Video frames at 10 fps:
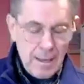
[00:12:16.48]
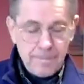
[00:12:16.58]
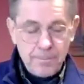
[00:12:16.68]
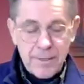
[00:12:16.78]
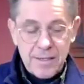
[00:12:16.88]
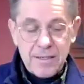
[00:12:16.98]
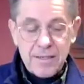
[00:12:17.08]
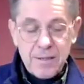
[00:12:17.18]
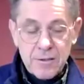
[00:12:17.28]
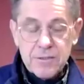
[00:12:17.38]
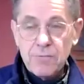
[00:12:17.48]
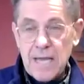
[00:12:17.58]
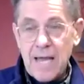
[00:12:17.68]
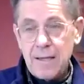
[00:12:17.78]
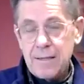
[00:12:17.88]
But there's the
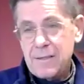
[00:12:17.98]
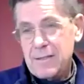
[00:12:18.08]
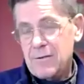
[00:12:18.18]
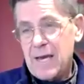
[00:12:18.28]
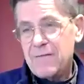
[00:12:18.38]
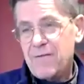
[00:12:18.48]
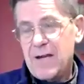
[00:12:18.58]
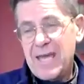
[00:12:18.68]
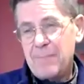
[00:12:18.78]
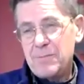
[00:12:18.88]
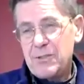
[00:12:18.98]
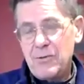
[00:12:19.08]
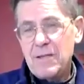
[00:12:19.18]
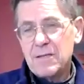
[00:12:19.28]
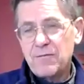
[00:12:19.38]
reality that you get. If I kept
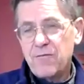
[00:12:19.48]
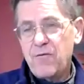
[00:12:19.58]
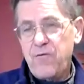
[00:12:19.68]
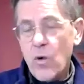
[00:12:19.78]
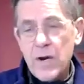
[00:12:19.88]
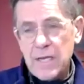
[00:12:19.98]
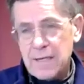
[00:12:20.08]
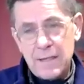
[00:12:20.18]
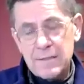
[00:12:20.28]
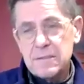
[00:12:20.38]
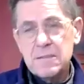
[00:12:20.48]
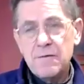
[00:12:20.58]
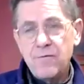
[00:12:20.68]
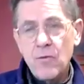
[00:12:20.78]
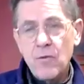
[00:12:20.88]
doing this for 40 days
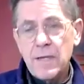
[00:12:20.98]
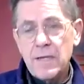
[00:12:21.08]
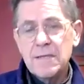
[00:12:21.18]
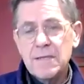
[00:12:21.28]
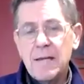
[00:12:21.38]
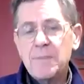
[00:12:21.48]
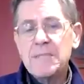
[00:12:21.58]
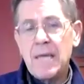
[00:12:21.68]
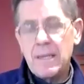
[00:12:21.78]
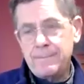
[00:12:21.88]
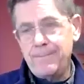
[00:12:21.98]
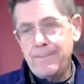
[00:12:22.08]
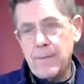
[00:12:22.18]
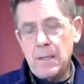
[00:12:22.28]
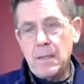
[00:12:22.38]
instead of 4 days, I'd be dead.
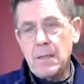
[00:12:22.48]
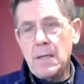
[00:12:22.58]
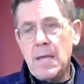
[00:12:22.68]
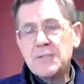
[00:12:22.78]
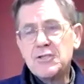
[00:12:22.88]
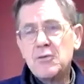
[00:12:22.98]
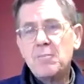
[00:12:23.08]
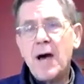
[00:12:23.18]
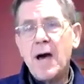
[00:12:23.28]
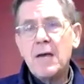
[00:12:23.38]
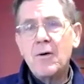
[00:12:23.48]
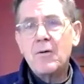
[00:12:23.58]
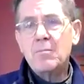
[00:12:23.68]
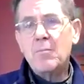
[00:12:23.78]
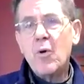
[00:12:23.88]
And so my
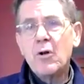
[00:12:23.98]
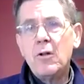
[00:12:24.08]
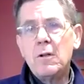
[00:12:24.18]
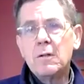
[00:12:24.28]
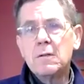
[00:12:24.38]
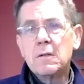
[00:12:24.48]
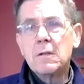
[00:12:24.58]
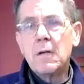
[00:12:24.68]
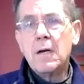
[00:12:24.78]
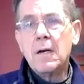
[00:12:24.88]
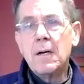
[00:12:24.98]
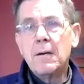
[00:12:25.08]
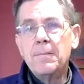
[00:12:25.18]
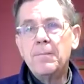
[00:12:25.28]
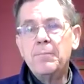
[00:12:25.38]
own mortal
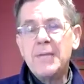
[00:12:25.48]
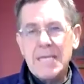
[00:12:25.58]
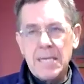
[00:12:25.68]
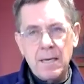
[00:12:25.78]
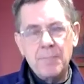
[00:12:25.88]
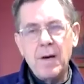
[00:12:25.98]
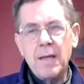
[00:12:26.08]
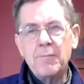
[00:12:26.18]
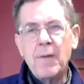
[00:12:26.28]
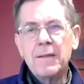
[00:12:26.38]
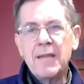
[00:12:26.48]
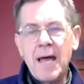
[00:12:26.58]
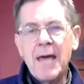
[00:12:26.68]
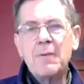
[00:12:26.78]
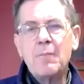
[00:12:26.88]
being, that
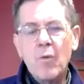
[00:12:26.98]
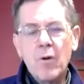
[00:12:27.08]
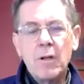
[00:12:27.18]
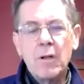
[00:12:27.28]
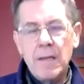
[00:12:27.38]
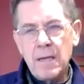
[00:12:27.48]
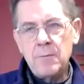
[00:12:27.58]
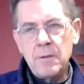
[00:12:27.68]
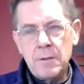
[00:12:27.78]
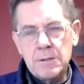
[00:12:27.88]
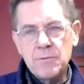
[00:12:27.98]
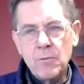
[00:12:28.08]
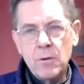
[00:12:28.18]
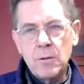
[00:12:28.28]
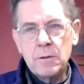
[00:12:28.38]
I'm a mortal animal in this
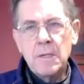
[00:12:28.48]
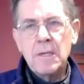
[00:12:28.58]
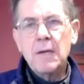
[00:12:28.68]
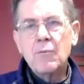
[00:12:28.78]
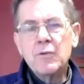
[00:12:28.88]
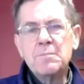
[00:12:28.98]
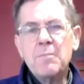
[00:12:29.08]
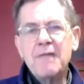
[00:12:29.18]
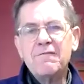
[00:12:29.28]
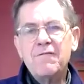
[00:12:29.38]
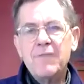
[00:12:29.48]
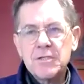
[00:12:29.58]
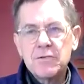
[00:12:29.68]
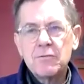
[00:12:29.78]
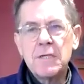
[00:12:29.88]
world, was made
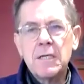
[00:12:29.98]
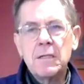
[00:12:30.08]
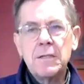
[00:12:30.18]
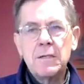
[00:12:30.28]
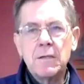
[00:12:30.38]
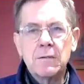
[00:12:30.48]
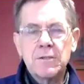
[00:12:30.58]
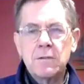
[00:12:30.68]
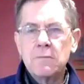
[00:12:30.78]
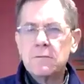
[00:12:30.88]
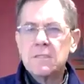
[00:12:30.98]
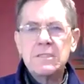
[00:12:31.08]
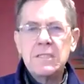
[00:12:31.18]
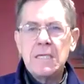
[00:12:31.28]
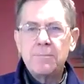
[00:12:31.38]
viscerally clear. So there was a
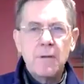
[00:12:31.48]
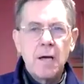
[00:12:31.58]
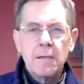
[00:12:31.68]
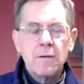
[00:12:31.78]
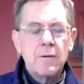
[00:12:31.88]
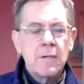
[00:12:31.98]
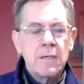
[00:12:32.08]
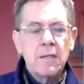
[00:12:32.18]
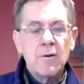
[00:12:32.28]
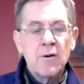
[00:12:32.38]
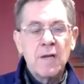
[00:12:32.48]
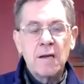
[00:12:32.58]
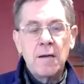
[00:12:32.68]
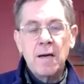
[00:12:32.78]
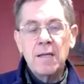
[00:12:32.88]
deep unlearning and learning
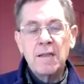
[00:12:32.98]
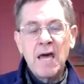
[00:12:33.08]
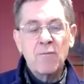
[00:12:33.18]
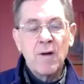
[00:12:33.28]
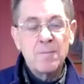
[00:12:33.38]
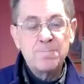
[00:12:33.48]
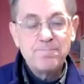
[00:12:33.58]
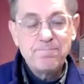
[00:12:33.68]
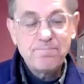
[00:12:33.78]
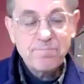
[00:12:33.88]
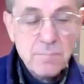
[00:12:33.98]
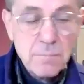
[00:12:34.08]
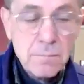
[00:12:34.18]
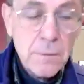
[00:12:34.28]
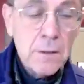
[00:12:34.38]
in that realm.
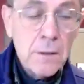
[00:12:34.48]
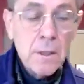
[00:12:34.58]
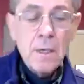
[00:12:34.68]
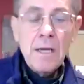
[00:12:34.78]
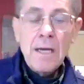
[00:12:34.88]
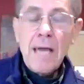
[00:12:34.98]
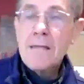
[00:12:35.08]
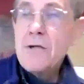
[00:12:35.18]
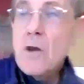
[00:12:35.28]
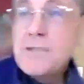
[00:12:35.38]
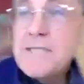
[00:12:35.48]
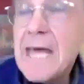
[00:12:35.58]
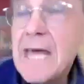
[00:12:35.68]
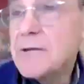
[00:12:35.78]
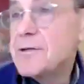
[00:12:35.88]
And then no
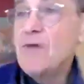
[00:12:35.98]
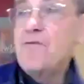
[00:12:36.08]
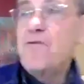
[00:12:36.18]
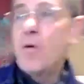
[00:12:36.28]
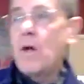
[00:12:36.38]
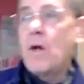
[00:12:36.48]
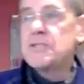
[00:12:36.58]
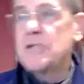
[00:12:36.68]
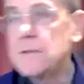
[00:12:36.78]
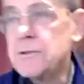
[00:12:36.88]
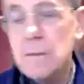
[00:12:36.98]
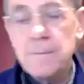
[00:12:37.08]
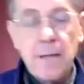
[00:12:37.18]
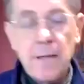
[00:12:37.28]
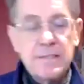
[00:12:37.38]
tent, no four-walled shelter.
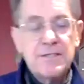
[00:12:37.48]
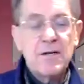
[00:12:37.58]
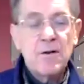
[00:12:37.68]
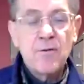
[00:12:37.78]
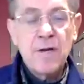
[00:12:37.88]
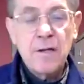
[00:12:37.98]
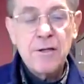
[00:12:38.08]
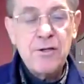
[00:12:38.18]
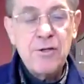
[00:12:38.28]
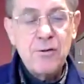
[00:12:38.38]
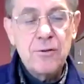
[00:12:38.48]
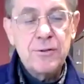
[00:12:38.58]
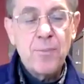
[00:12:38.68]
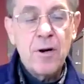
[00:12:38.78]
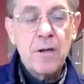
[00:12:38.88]
As I said already,
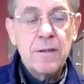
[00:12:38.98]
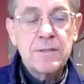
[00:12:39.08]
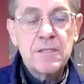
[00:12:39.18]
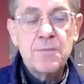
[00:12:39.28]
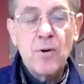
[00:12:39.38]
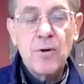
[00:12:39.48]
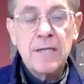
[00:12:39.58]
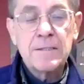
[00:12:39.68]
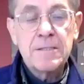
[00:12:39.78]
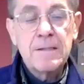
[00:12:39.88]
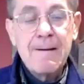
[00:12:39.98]
huge part of this experience.